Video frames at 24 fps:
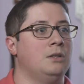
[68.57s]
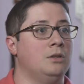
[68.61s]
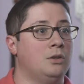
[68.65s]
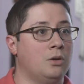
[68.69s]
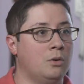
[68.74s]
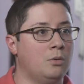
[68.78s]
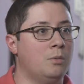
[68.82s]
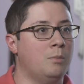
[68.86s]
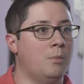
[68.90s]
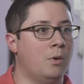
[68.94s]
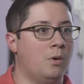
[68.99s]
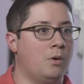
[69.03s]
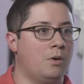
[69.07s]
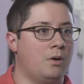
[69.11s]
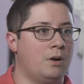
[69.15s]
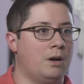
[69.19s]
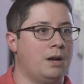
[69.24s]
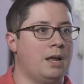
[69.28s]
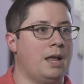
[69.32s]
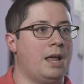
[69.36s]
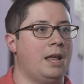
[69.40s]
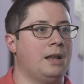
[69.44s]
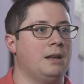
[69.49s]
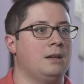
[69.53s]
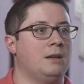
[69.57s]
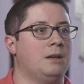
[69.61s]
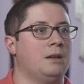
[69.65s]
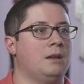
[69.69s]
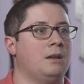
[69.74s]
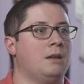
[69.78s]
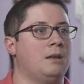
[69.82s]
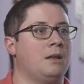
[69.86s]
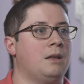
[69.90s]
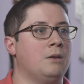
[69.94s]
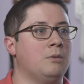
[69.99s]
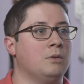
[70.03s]
do more,
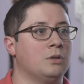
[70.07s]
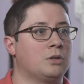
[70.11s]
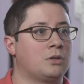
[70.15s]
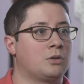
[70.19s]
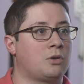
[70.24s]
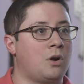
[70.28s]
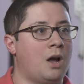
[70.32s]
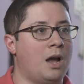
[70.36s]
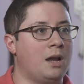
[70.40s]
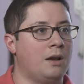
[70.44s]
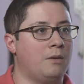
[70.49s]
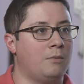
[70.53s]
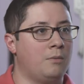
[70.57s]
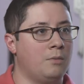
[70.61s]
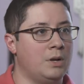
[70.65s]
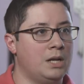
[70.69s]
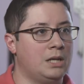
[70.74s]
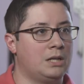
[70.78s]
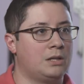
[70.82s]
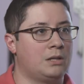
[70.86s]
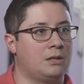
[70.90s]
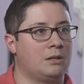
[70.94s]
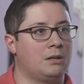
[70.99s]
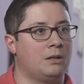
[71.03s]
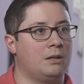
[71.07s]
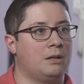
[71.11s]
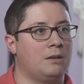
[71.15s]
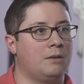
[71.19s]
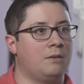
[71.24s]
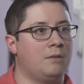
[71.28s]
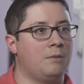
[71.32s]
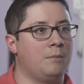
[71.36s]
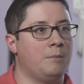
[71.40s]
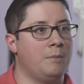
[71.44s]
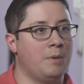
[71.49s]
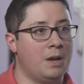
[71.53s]
and he was trying to reach
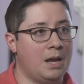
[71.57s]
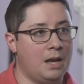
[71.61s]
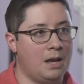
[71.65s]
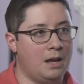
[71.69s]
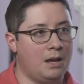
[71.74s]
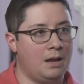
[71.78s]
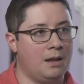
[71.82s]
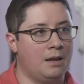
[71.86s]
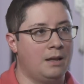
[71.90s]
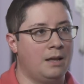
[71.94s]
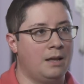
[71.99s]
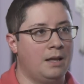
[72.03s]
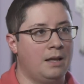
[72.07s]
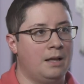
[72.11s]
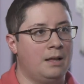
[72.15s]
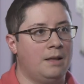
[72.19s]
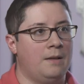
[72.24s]
me,